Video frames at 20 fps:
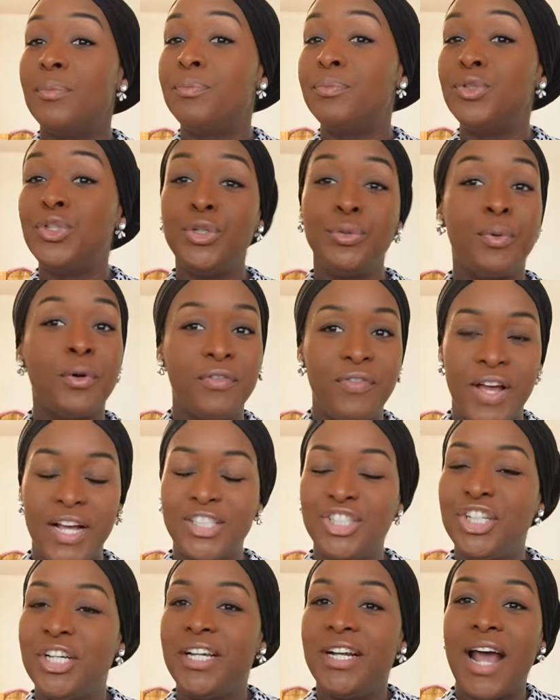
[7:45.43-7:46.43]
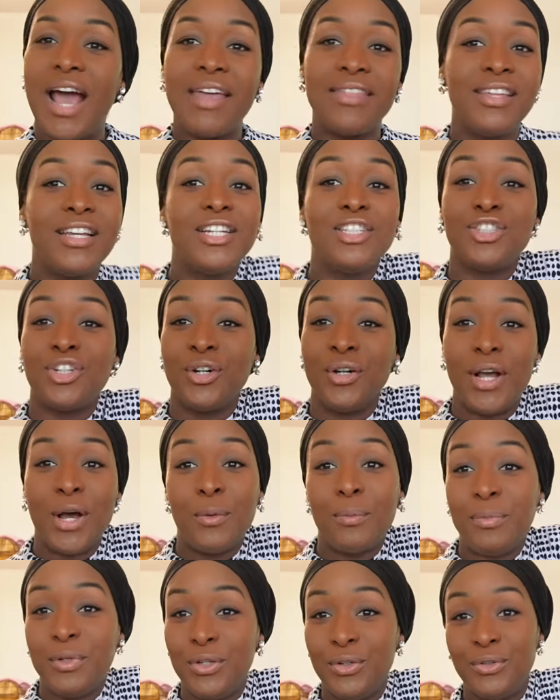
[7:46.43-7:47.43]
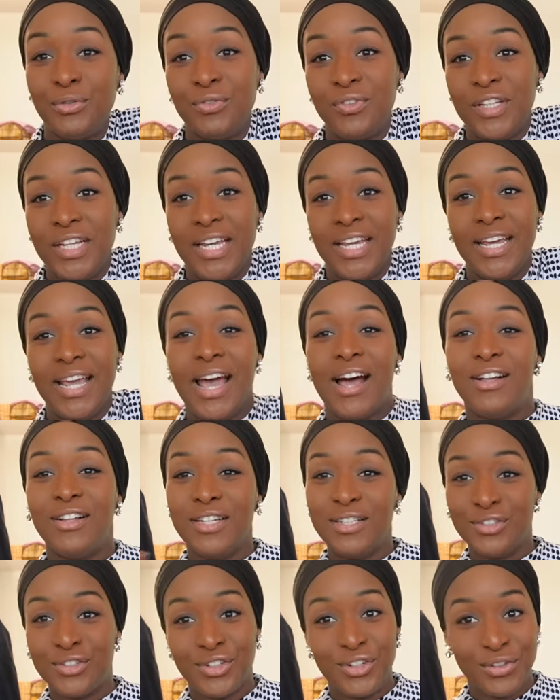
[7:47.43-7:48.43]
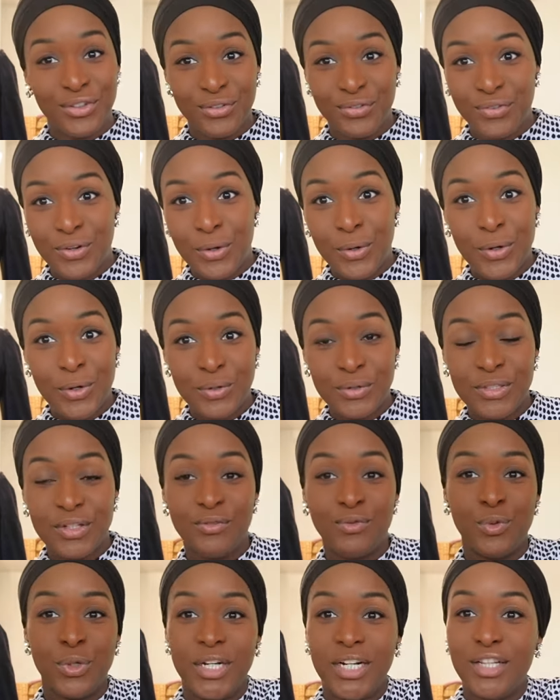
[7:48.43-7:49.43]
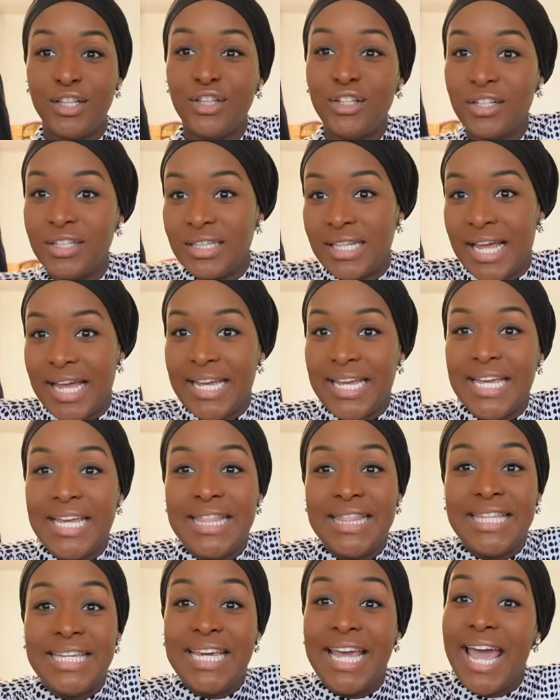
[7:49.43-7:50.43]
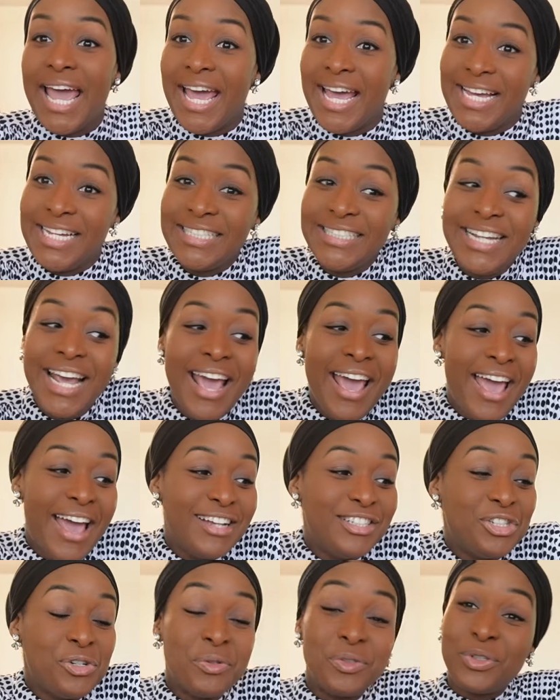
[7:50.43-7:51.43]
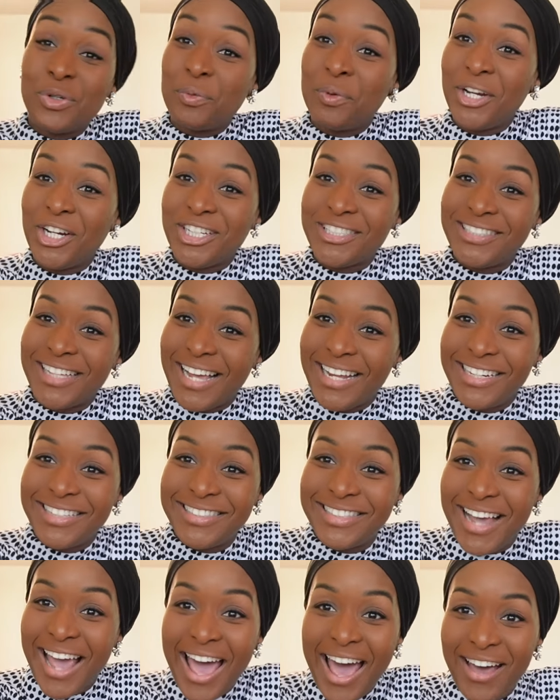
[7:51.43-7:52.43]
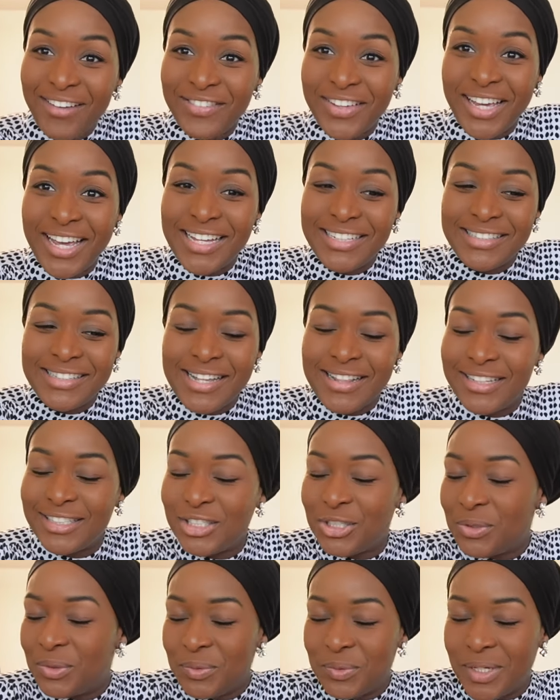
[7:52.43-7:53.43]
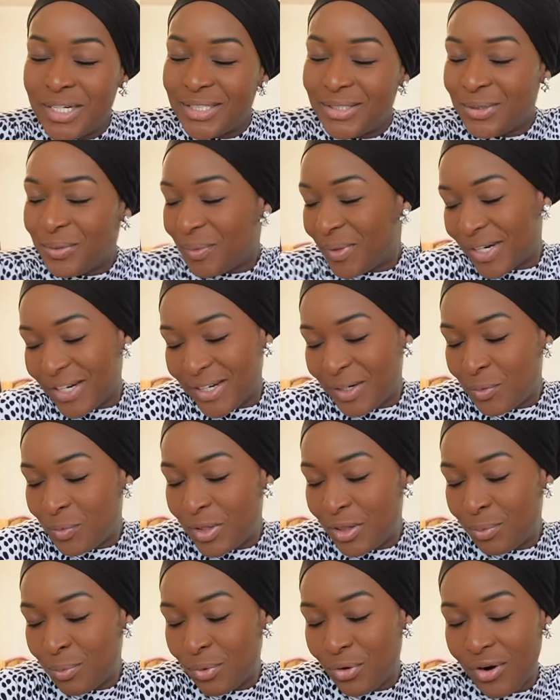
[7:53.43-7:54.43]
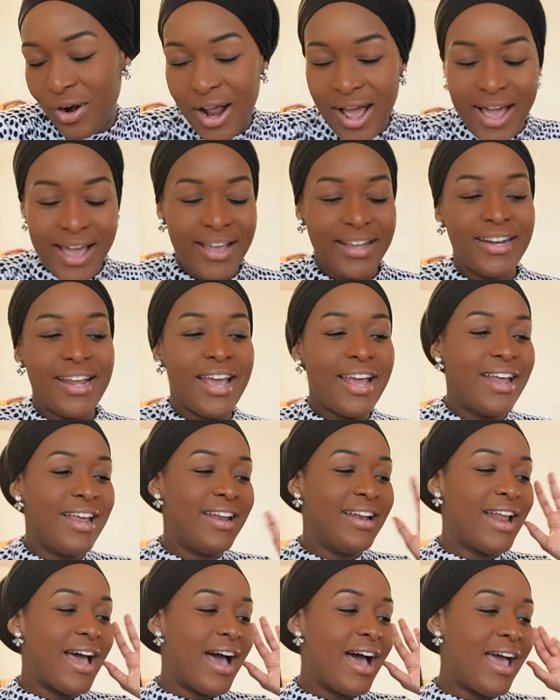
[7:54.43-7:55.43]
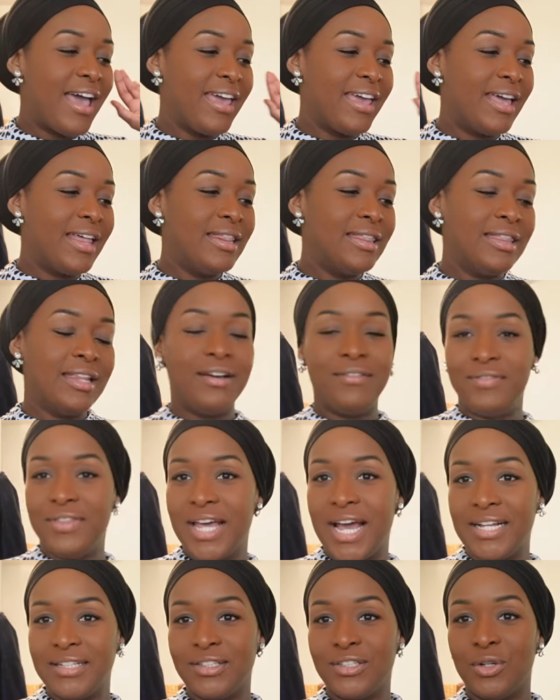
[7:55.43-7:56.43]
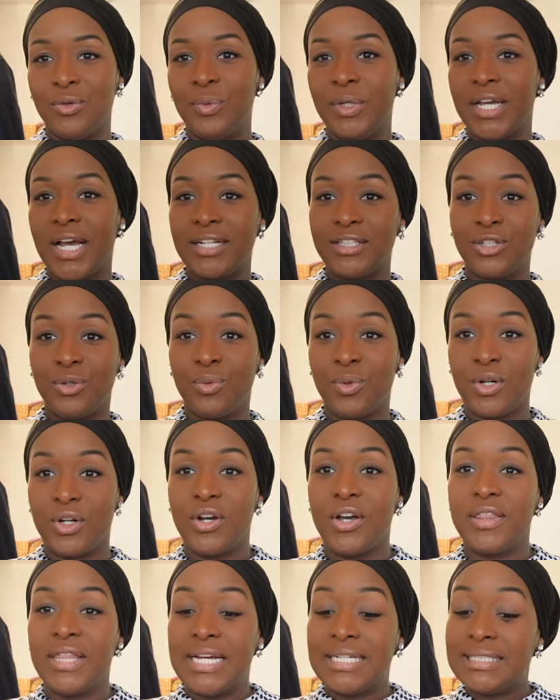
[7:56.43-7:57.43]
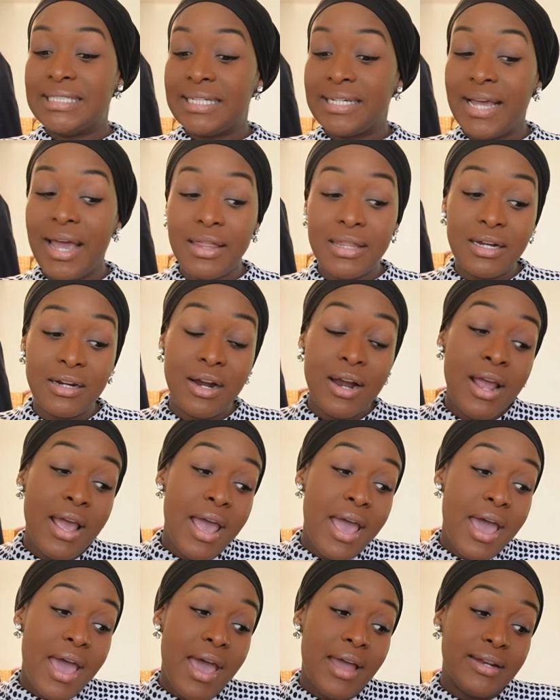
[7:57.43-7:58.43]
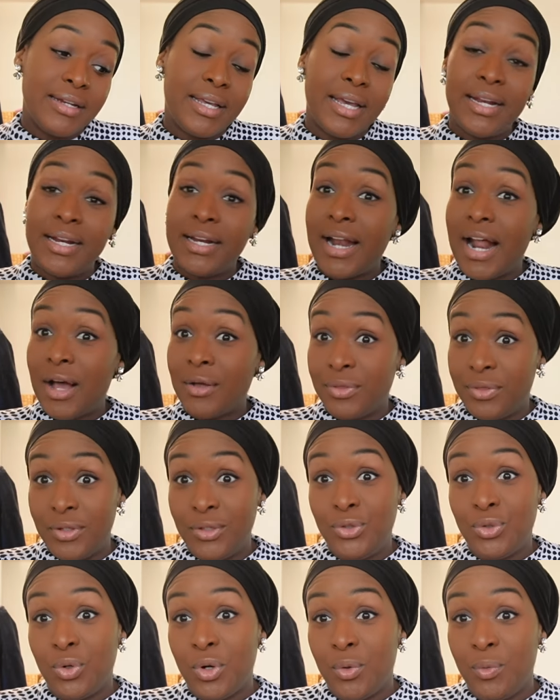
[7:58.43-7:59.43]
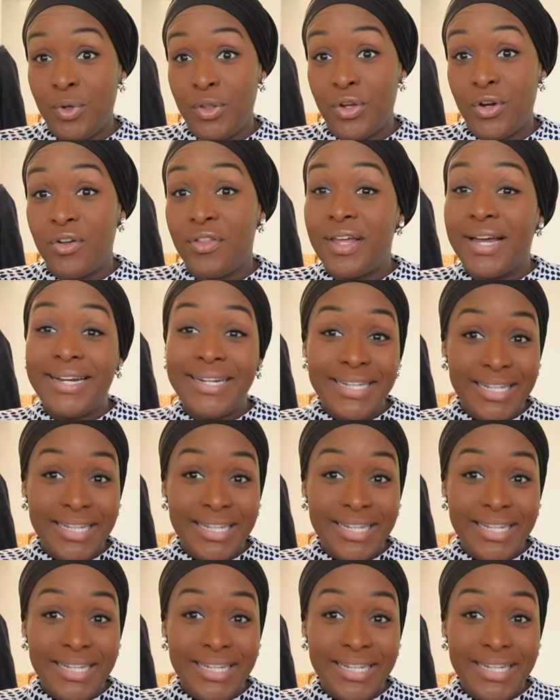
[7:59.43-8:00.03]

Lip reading: to perfection. I think it turned out beautifully. I'll insert the photos of what it looked like in the end. And she was super excited to have it and said that she would wear it to work with pride. And I love that. So we got to work on that together and get it out the door with her that